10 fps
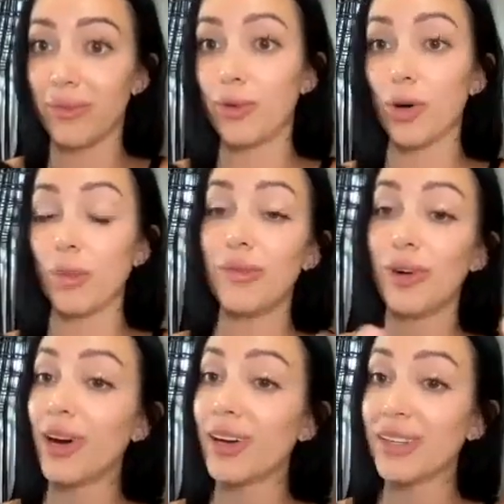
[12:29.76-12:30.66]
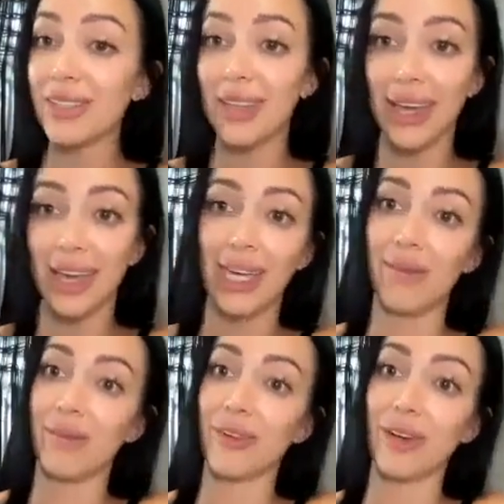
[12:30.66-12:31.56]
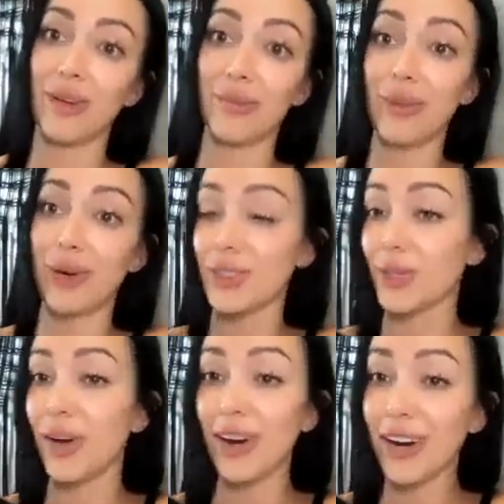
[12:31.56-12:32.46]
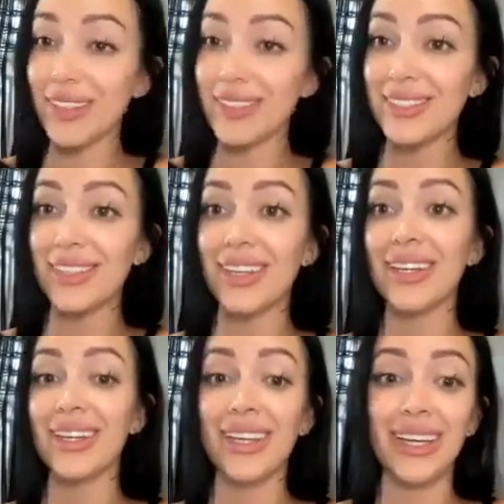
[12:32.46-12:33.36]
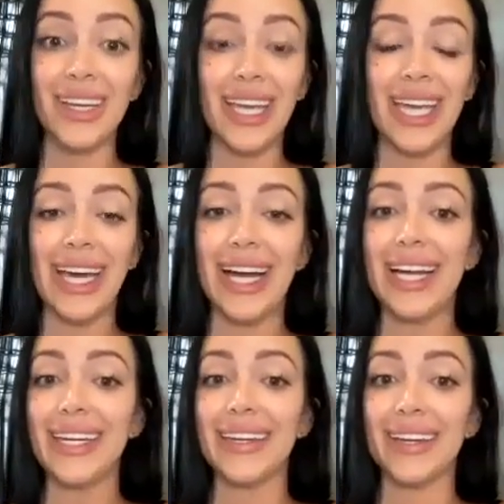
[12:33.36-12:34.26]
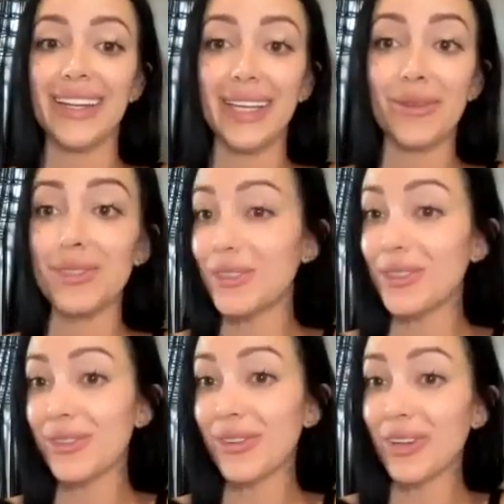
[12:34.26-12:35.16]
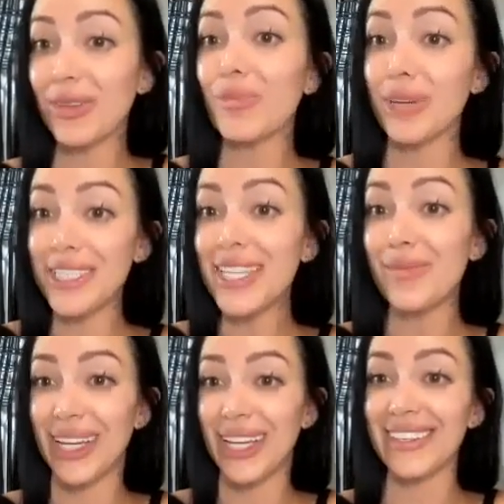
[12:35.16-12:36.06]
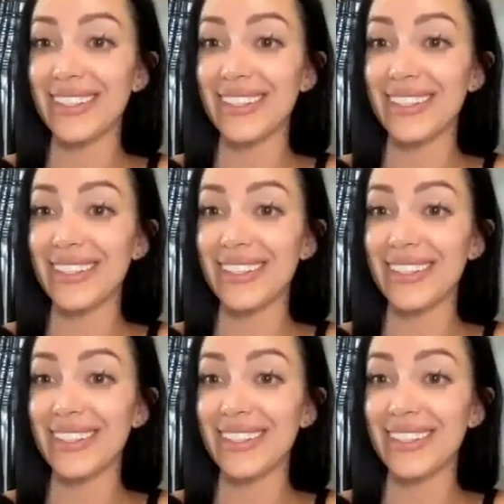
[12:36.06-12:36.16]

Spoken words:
form of art that came from martial arts and it was used for imprisonment.